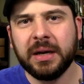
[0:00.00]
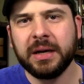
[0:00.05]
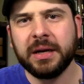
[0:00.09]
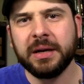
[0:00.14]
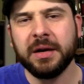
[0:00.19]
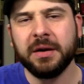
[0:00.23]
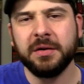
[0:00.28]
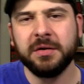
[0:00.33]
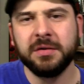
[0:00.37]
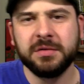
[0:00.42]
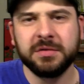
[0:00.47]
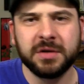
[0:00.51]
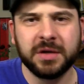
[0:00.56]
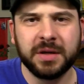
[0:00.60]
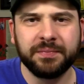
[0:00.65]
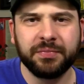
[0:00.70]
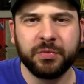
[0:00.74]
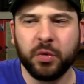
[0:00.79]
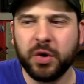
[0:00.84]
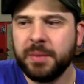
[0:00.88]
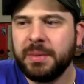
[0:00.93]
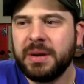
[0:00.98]
You know?
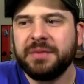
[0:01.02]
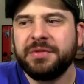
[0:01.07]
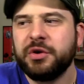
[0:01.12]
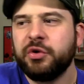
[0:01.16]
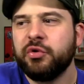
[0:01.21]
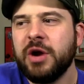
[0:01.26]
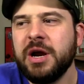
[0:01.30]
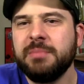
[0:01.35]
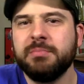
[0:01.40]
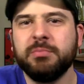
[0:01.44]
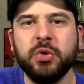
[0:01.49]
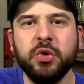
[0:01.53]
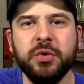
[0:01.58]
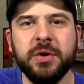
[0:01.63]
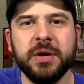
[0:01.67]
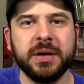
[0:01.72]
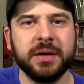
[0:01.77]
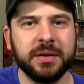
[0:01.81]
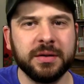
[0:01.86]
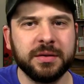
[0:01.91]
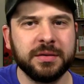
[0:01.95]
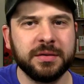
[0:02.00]
What about the Great
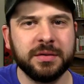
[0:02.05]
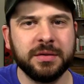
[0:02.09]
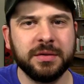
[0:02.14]
Muta?